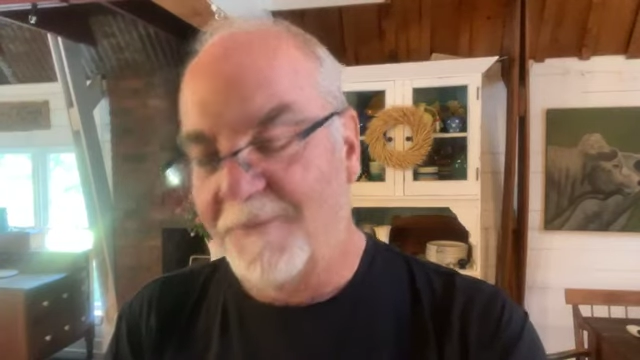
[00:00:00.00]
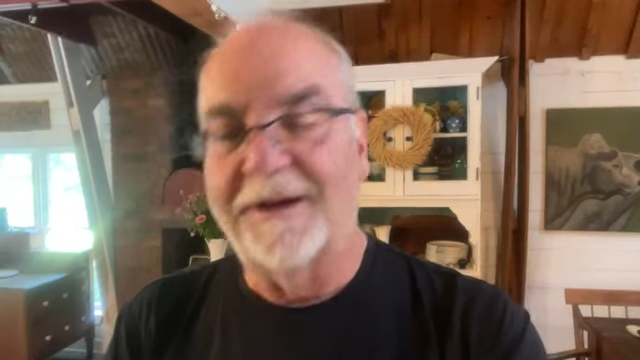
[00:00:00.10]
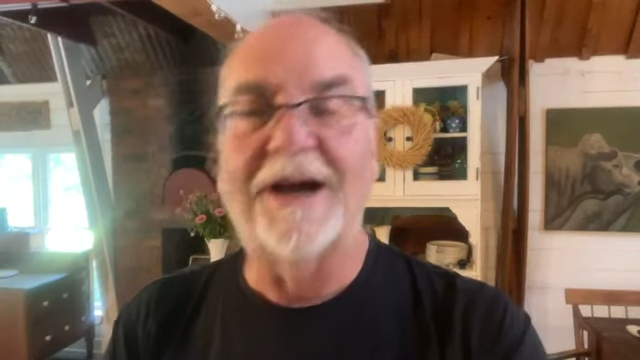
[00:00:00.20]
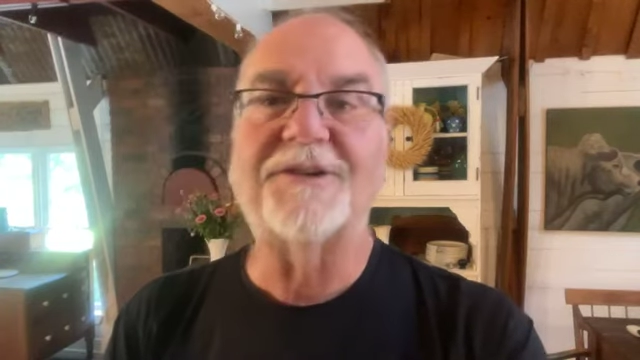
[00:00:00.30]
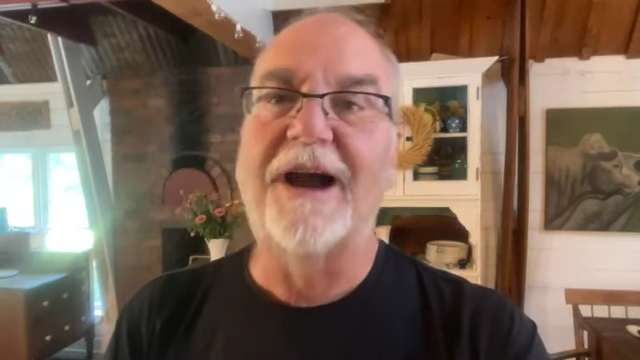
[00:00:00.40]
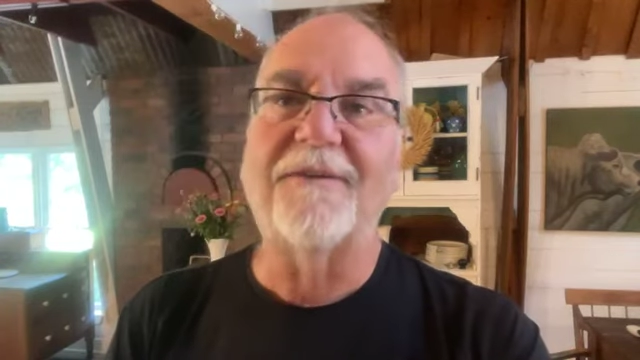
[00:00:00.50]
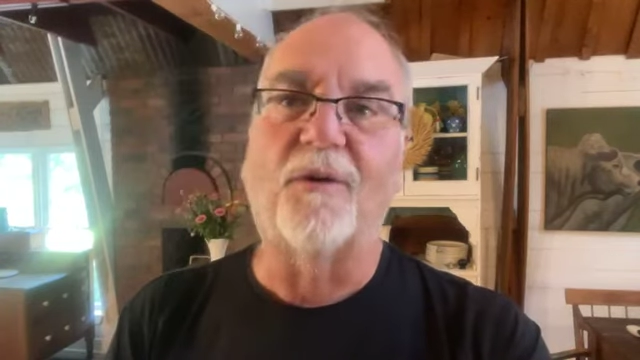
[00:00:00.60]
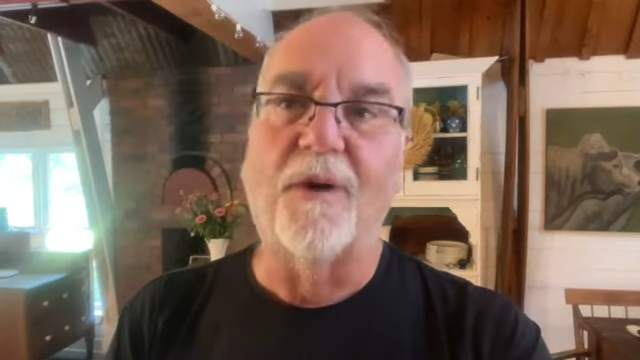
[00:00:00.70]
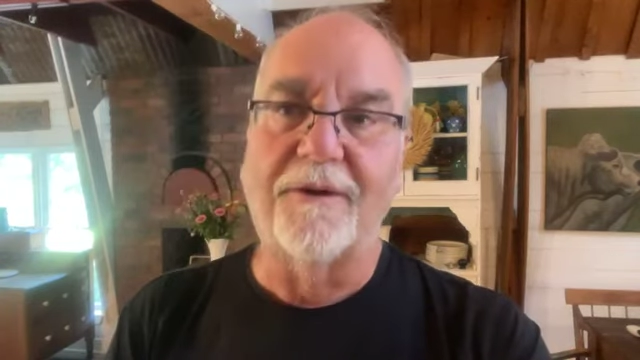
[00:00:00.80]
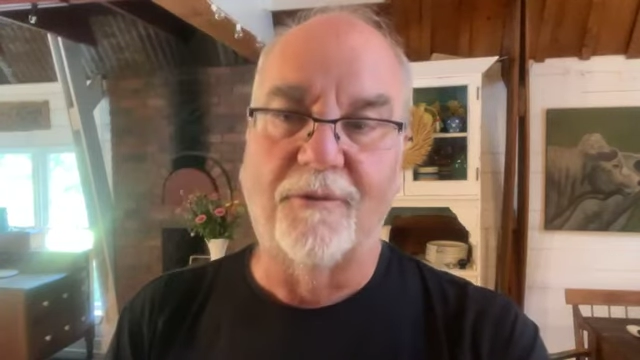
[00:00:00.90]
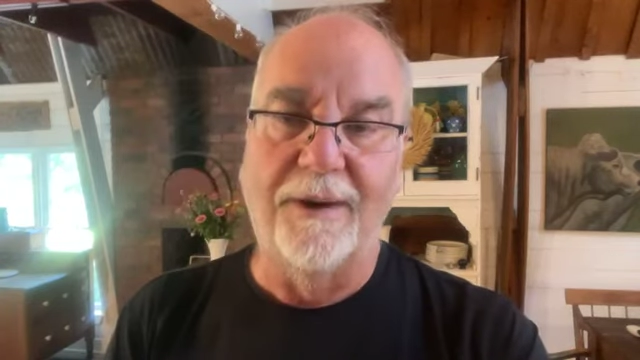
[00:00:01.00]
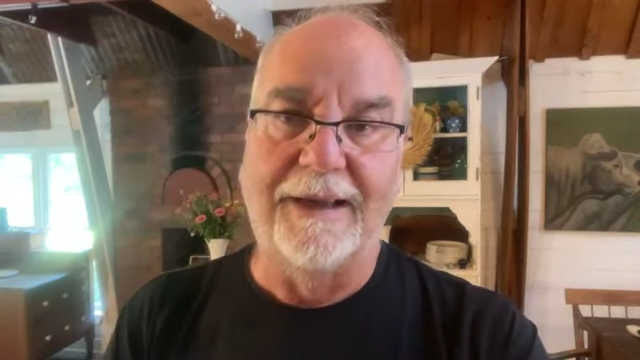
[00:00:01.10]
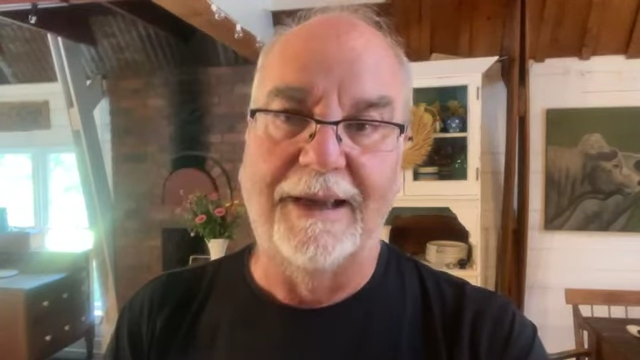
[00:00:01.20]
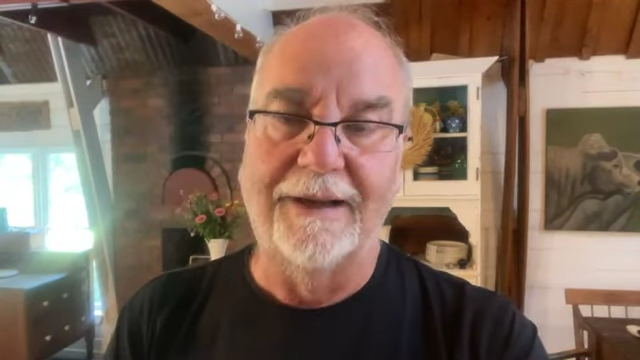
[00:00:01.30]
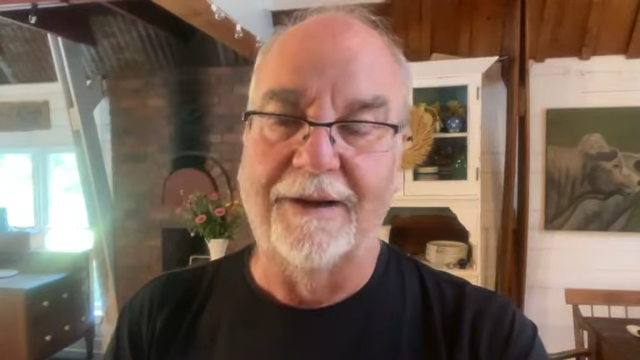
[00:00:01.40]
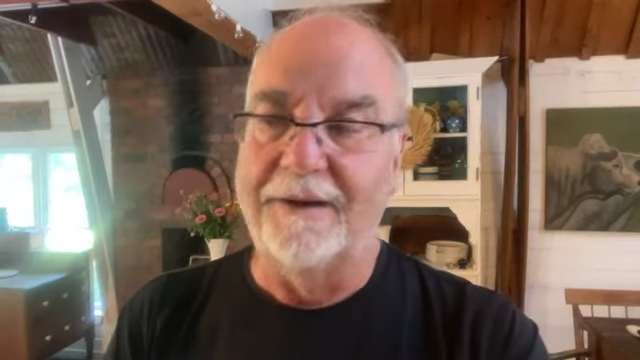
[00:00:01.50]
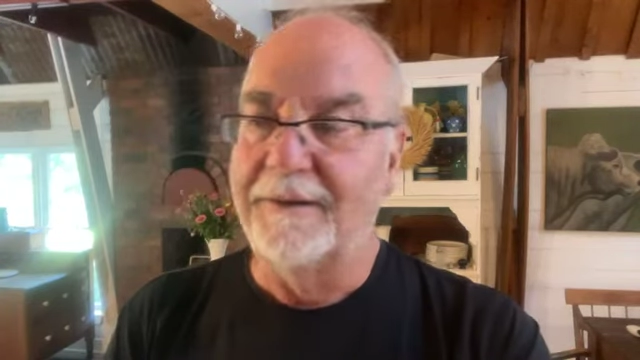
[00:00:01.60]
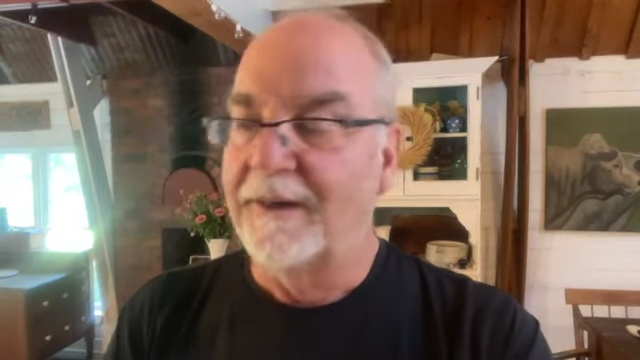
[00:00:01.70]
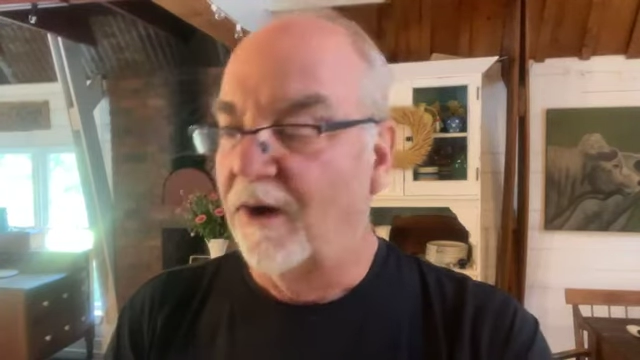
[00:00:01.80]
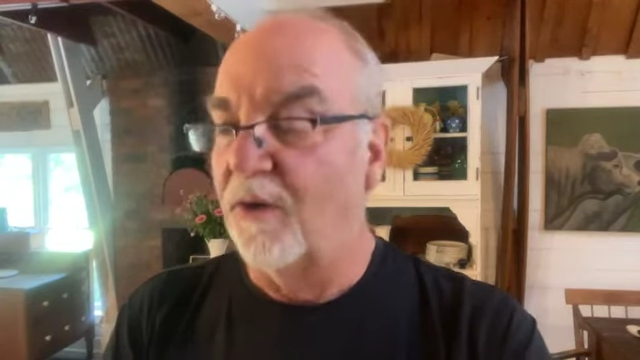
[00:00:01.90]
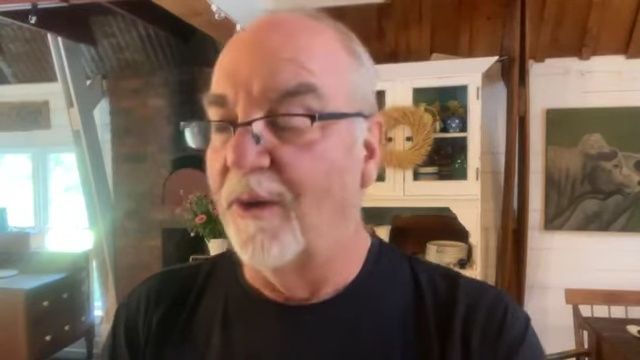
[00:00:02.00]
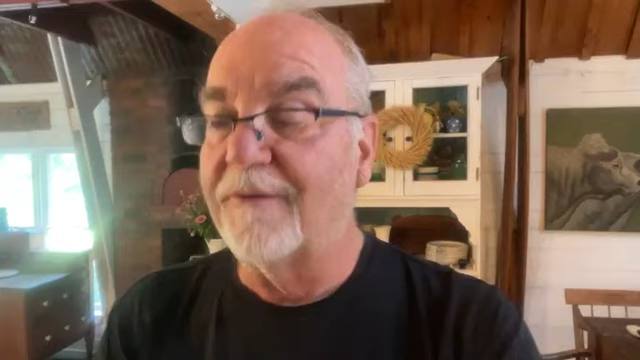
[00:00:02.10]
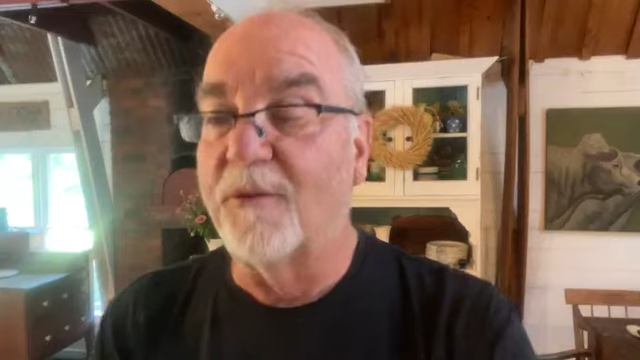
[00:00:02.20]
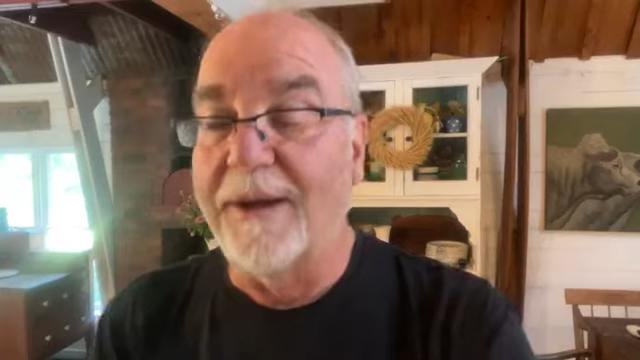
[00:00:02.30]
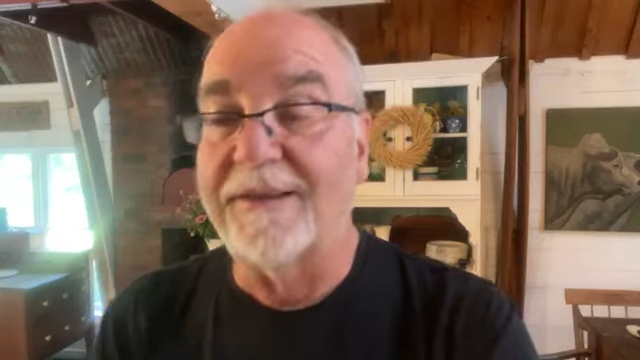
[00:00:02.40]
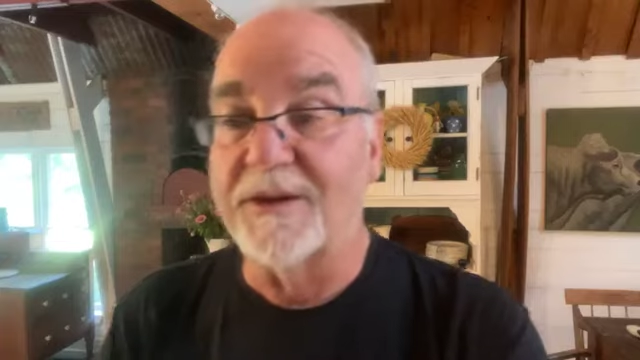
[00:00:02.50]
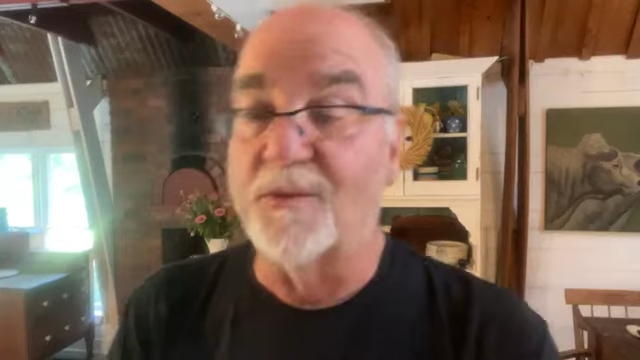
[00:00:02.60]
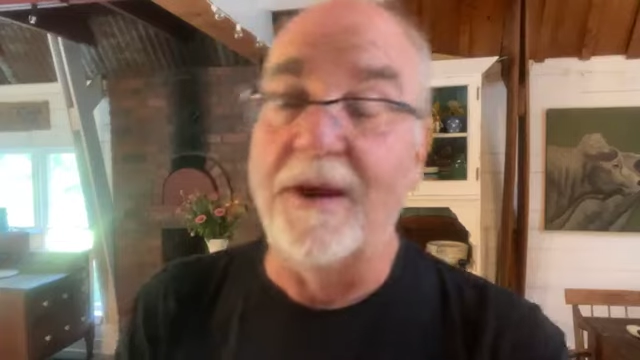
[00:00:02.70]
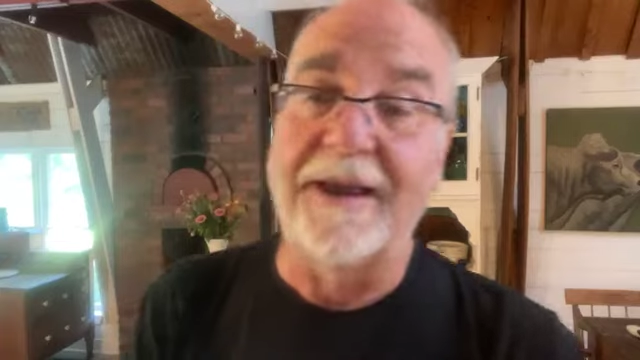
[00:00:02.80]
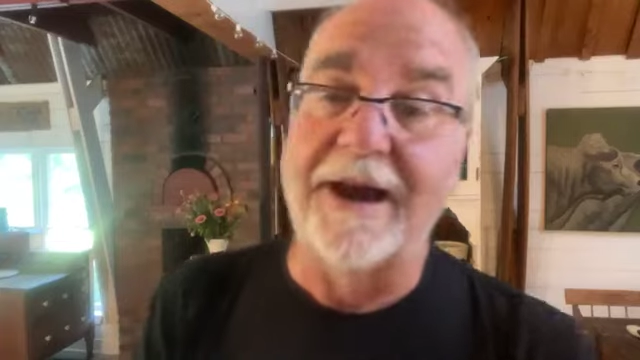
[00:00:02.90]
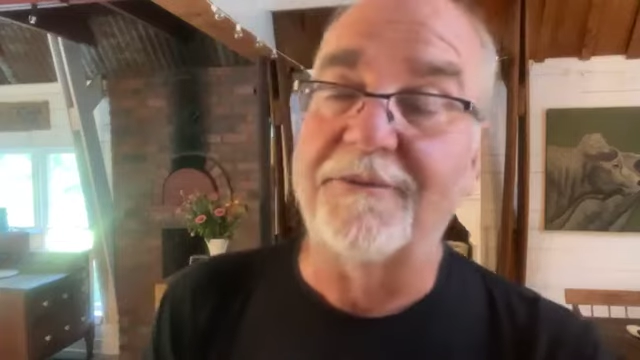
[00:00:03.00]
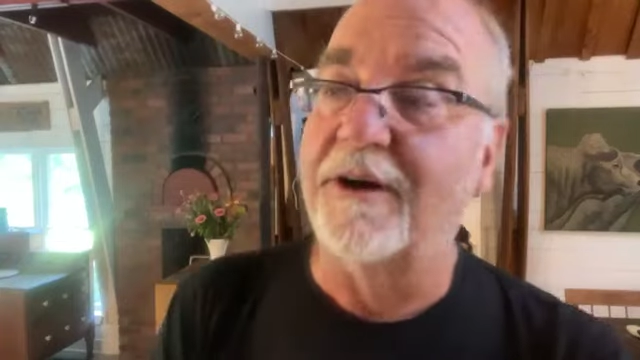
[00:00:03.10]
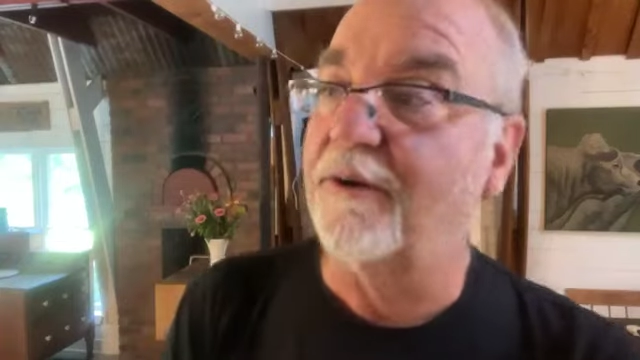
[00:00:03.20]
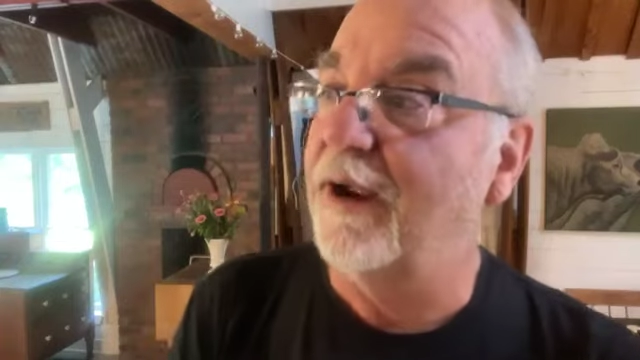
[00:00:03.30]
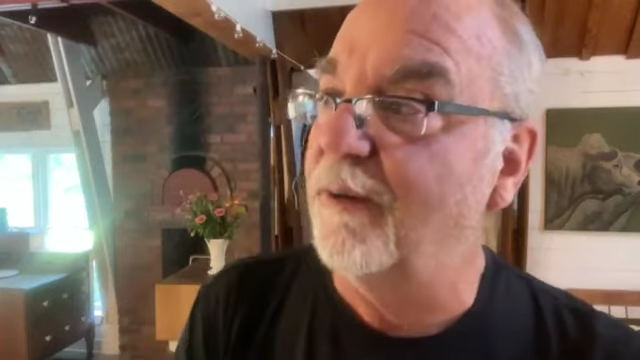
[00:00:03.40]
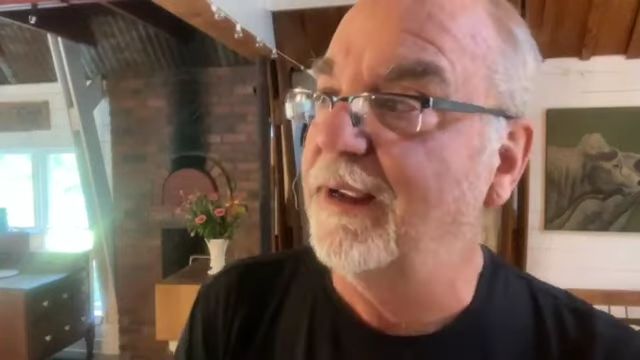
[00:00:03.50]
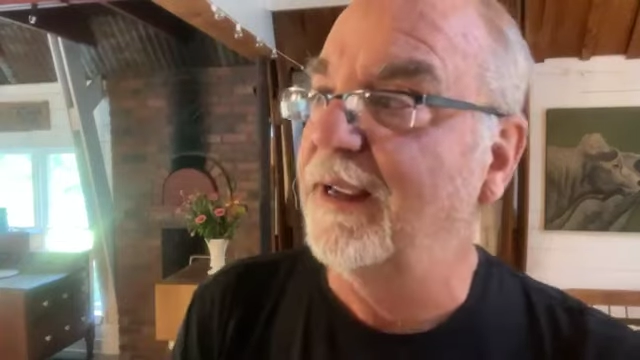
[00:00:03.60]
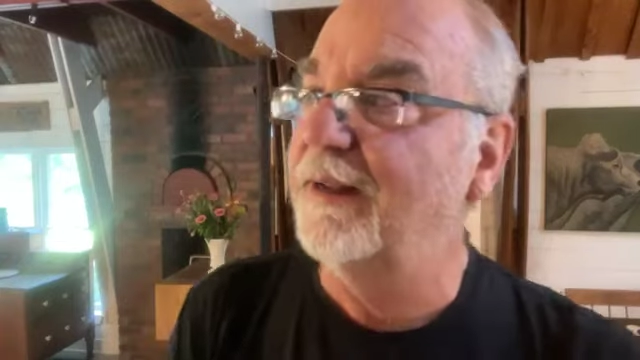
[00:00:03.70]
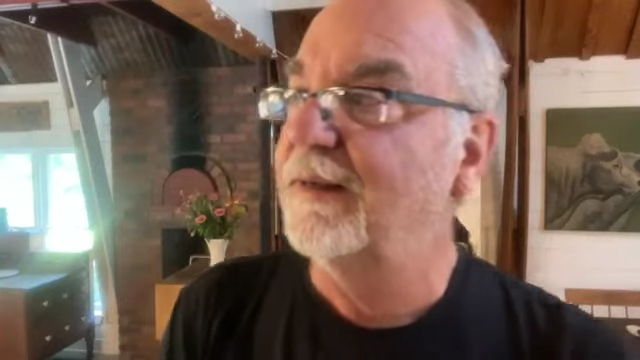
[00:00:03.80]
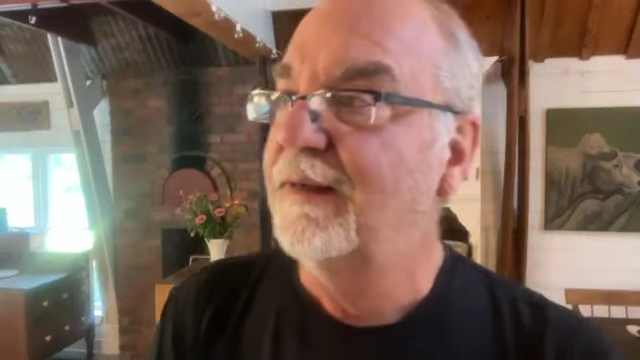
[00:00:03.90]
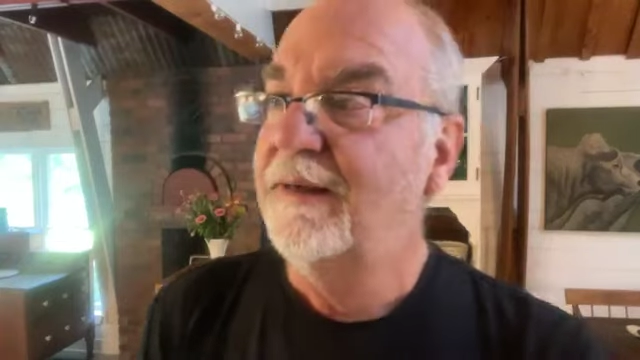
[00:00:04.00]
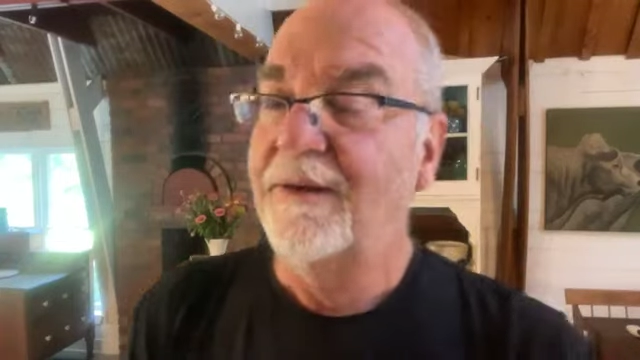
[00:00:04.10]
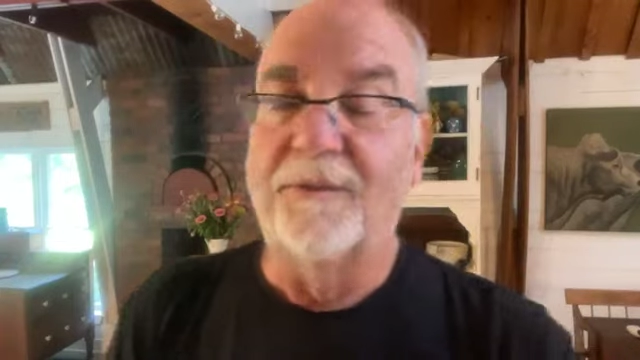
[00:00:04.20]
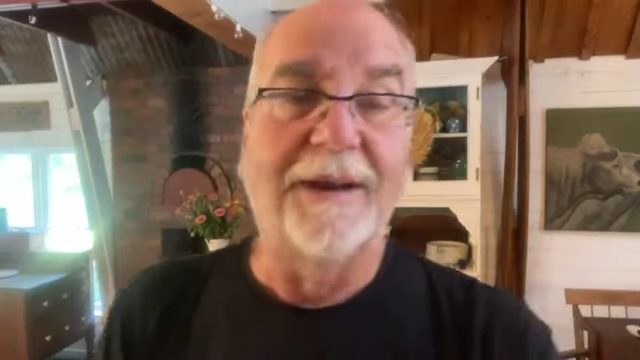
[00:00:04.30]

I hope you guys are having a wonderful weekend, or a wonderful week this week after a great weekend.